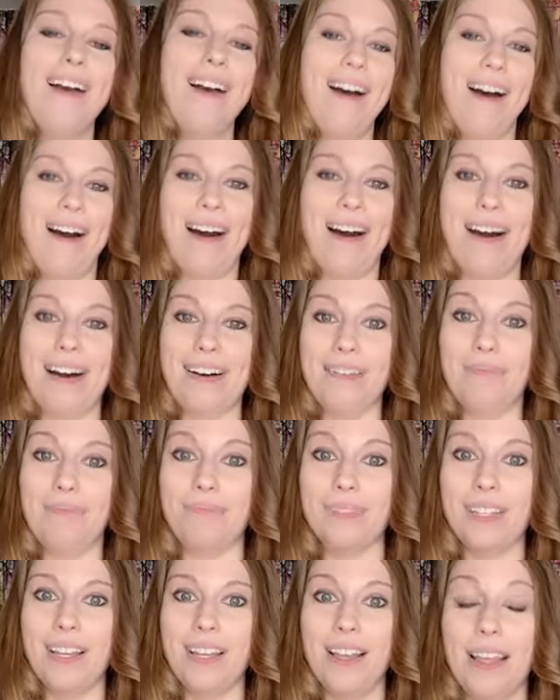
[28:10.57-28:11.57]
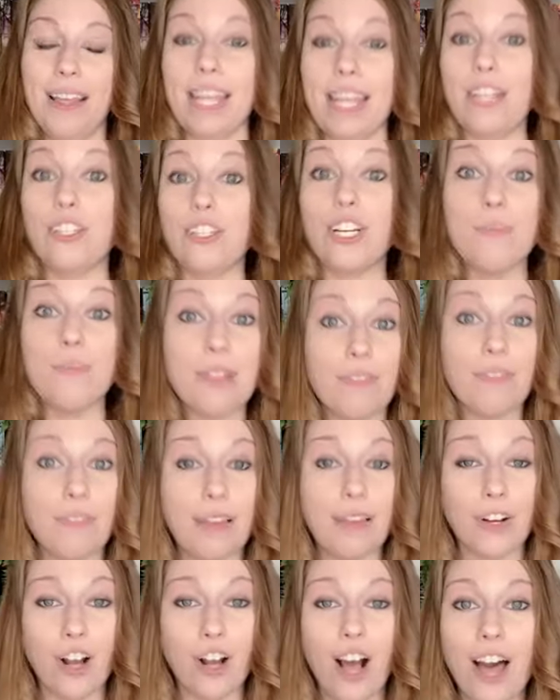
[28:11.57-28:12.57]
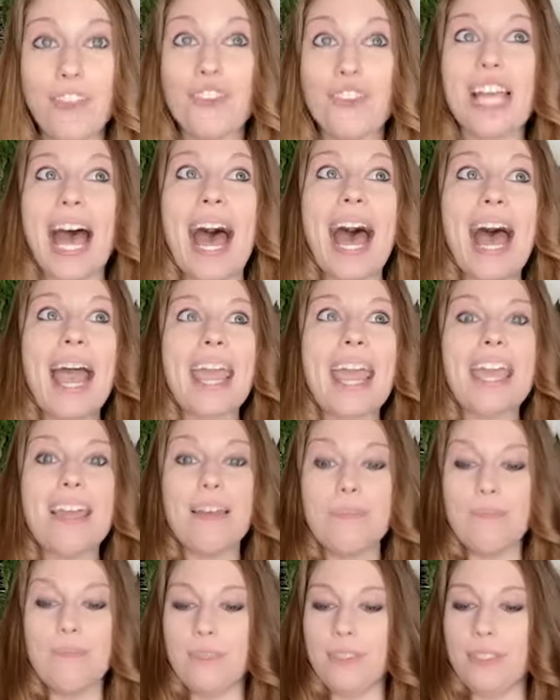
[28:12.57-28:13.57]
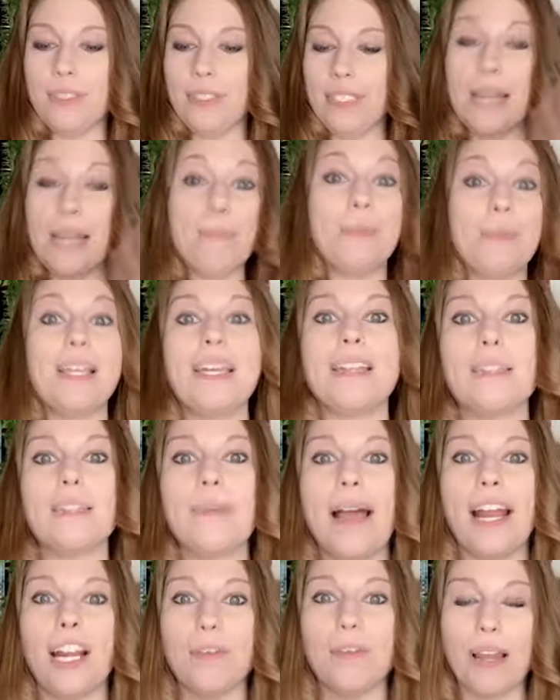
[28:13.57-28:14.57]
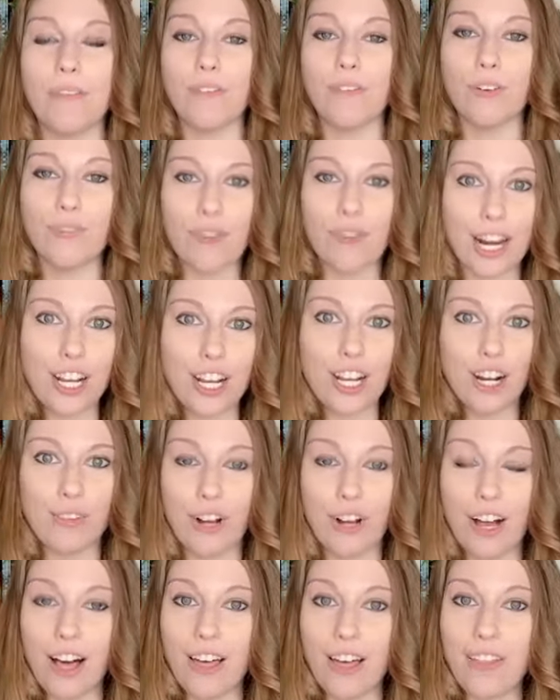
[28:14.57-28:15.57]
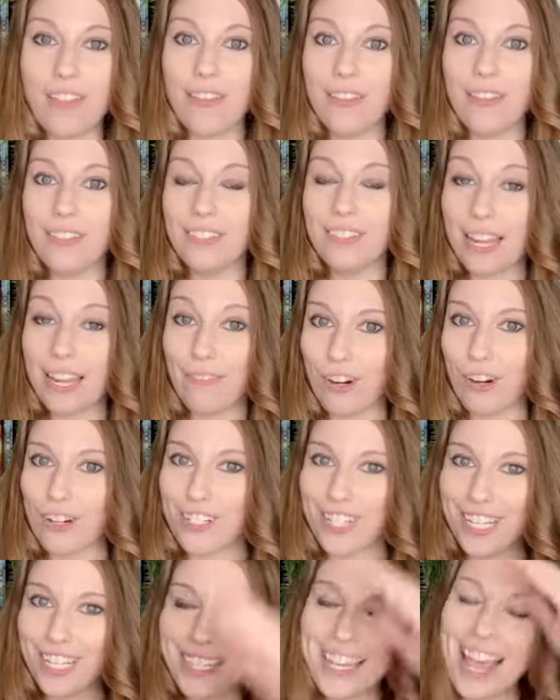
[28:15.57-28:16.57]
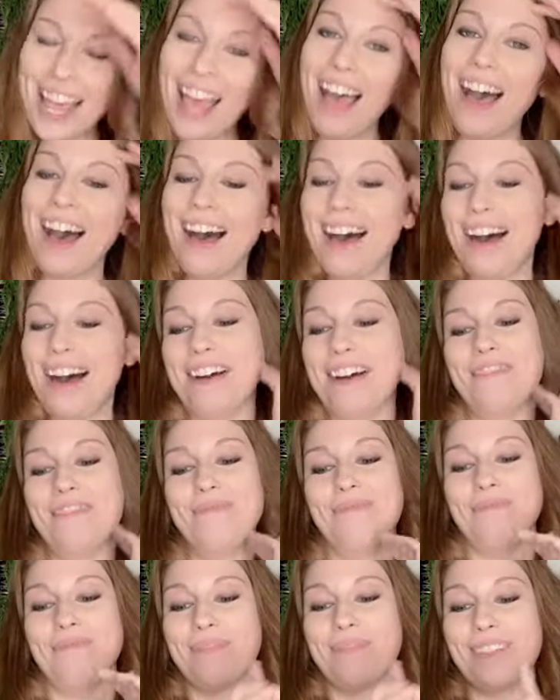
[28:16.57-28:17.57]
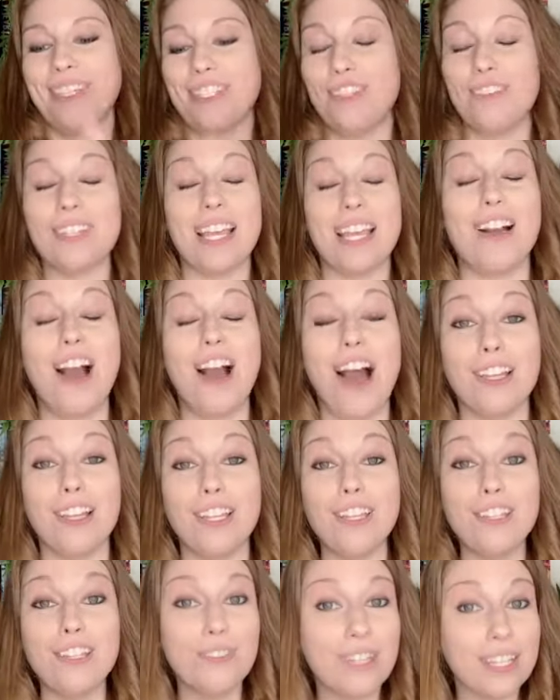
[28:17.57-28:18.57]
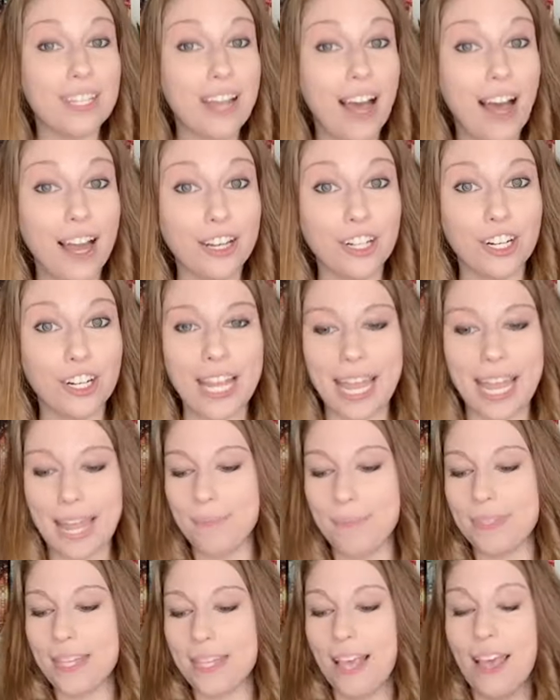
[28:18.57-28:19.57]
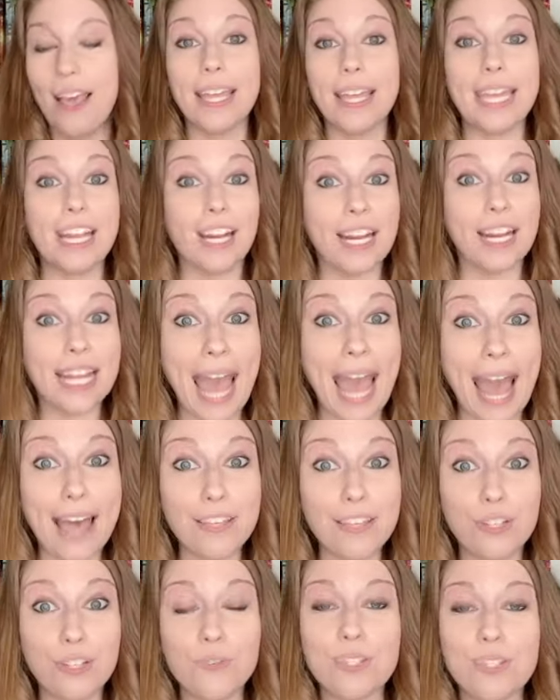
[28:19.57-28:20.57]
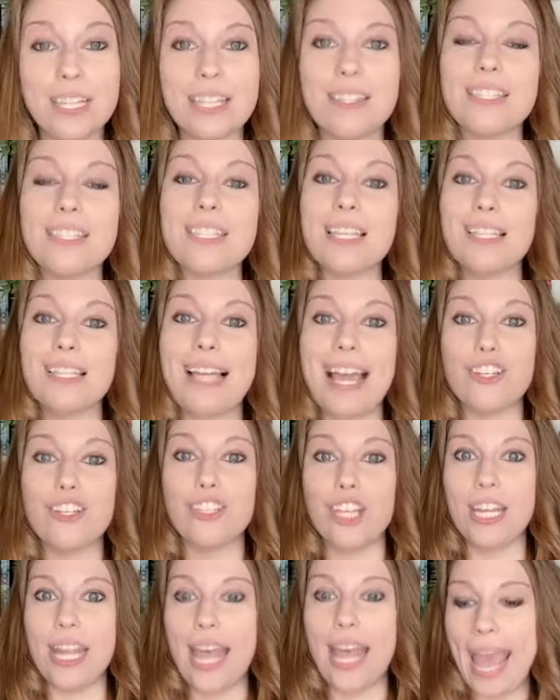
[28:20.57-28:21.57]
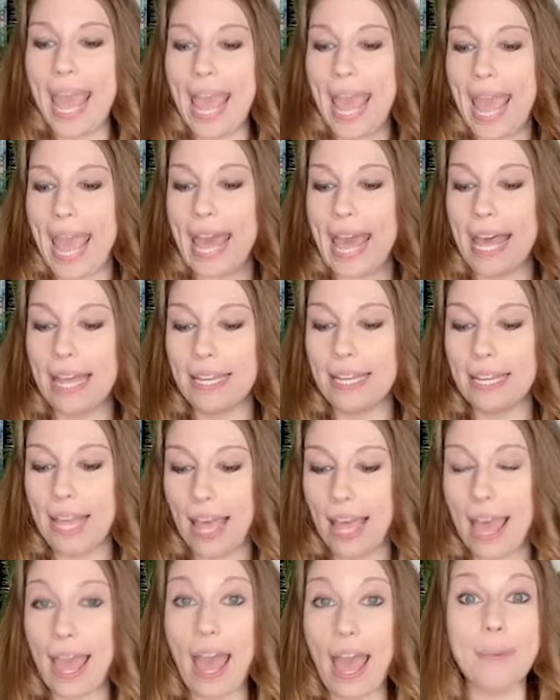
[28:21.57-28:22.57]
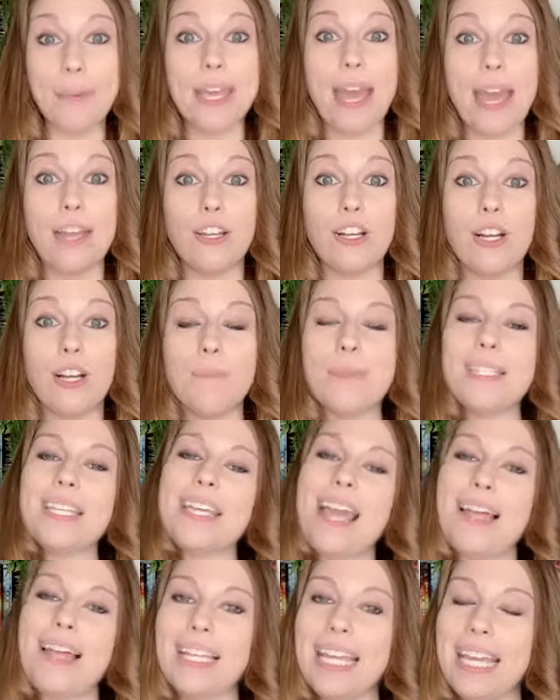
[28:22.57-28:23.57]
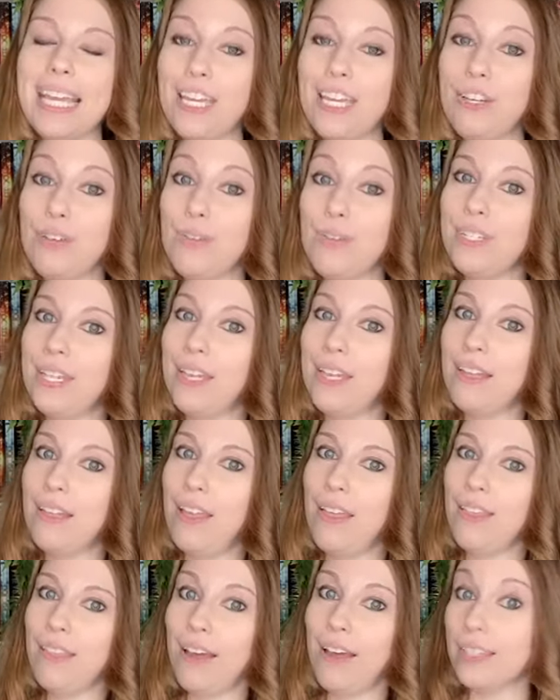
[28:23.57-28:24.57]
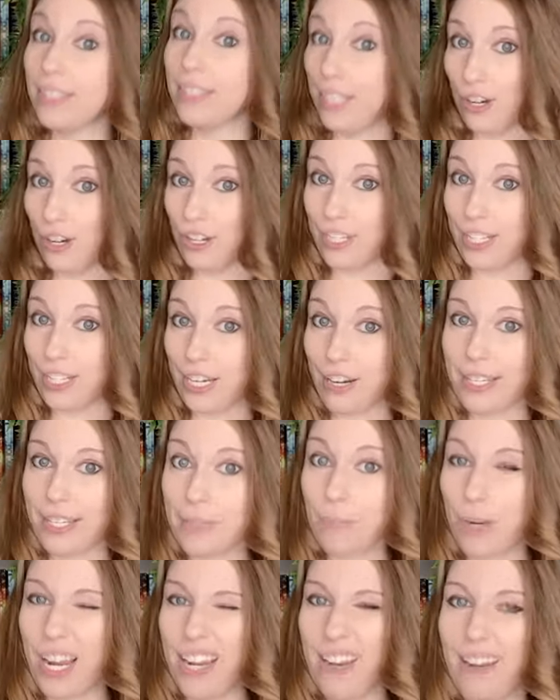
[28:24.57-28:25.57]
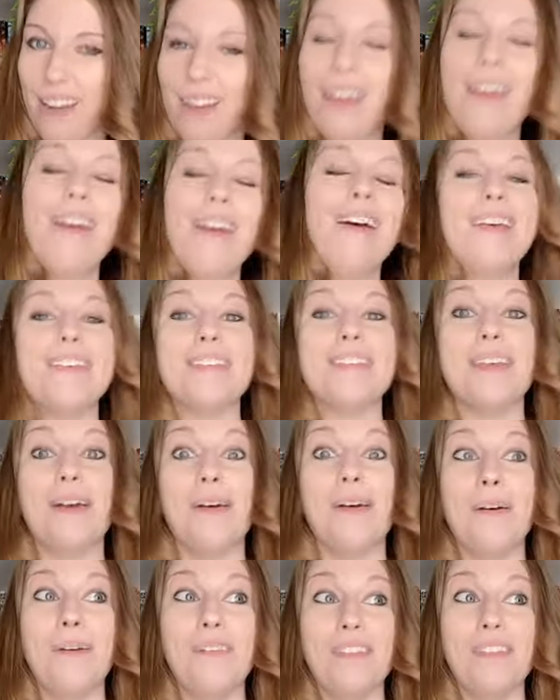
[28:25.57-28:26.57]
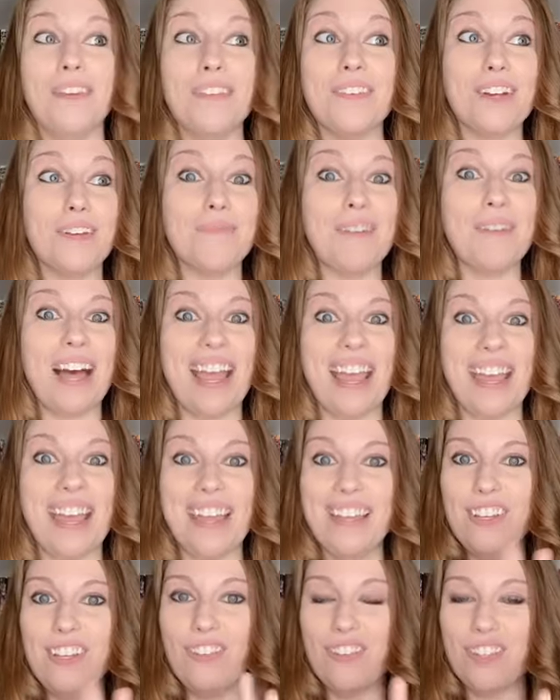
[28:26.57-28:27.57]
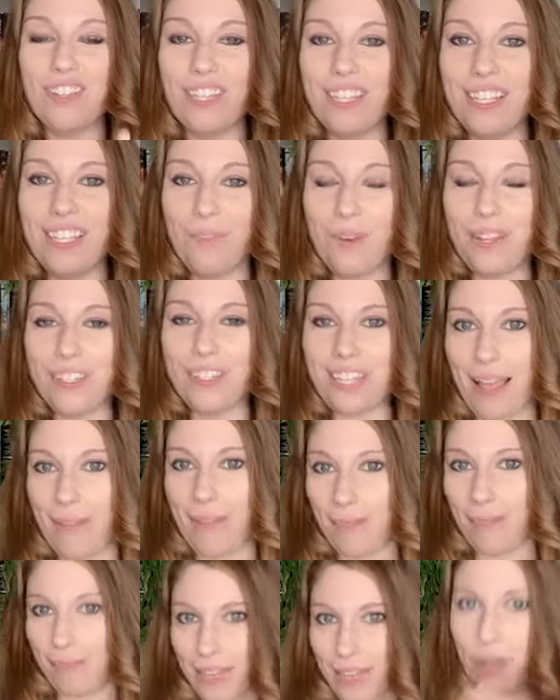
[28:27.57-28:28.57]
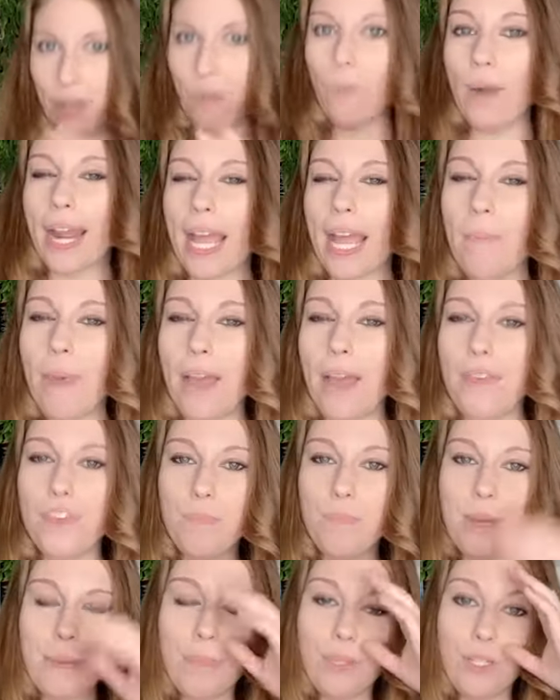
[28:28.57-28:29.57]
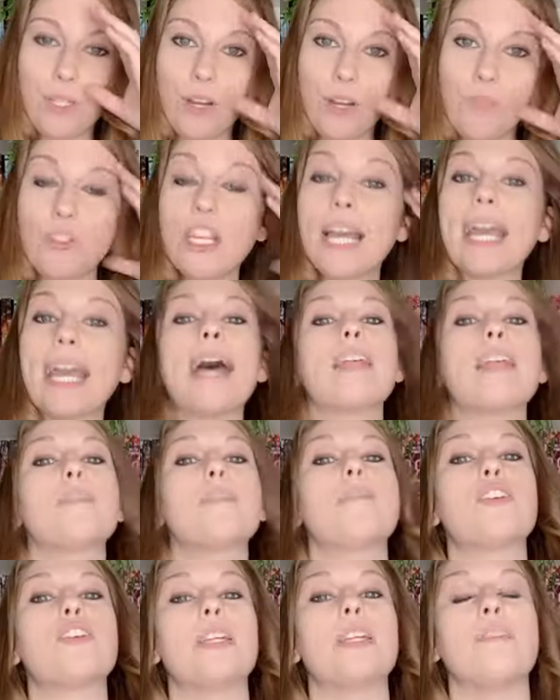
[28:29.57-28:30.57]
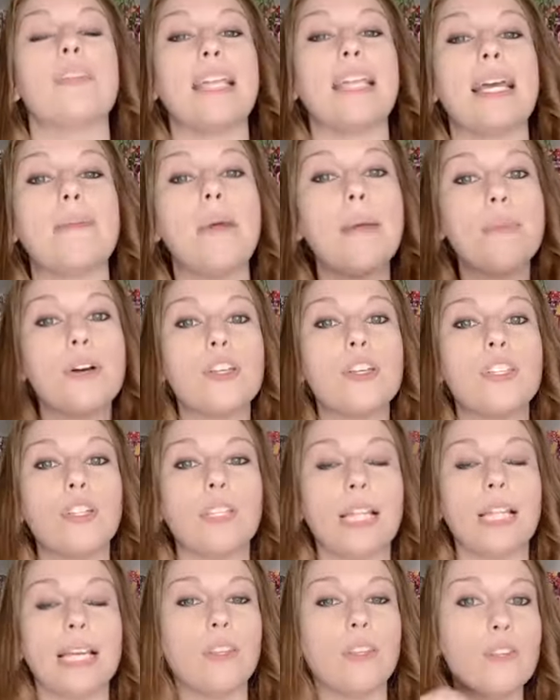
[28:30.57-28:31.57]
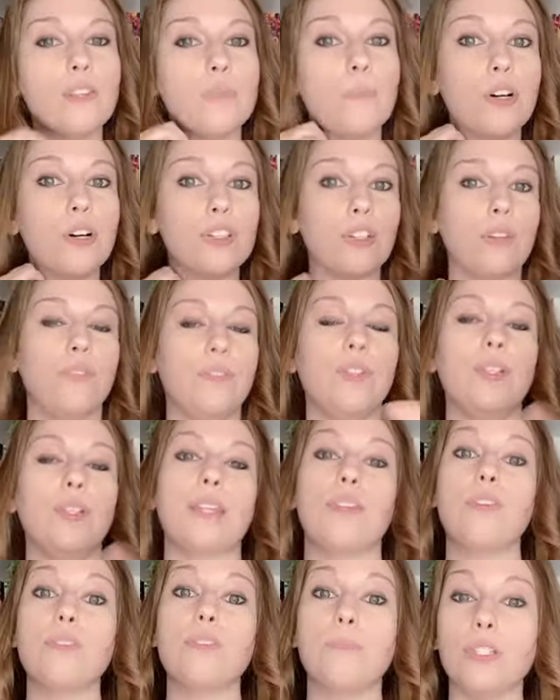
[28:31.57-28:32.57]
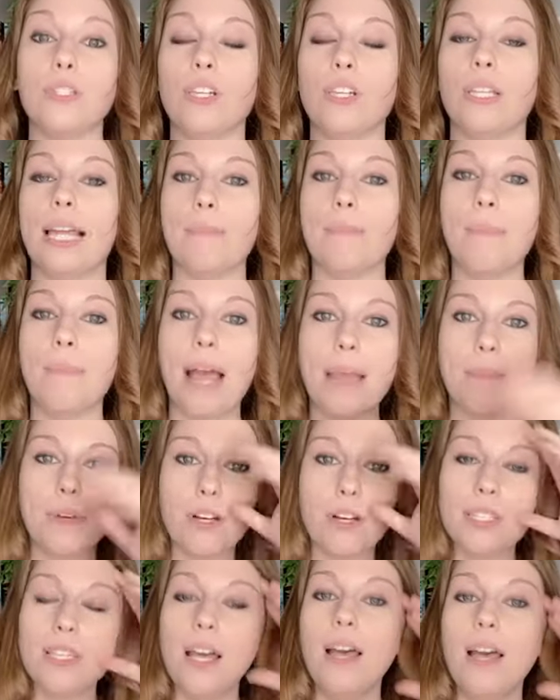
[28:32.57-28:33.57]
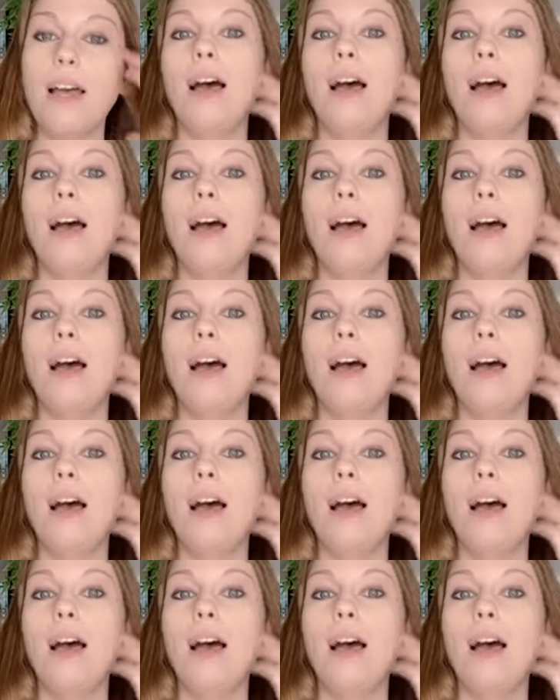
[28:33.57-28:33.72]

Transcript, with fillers: Um, in terms of favorite authors, I am deeply inspired by Veronica Roth, Divergent, um, Suzanne Collins, who did Hunger Games, Kira Cass, who did The Selection, and Abby Kettner and Missy Kalikiki, who did a Sinner series, Branded. So those are my, usually the ones I have, like recommend to people to go check out, especially if they like my books, you'll like those books, or if you like those books, you'll like my books.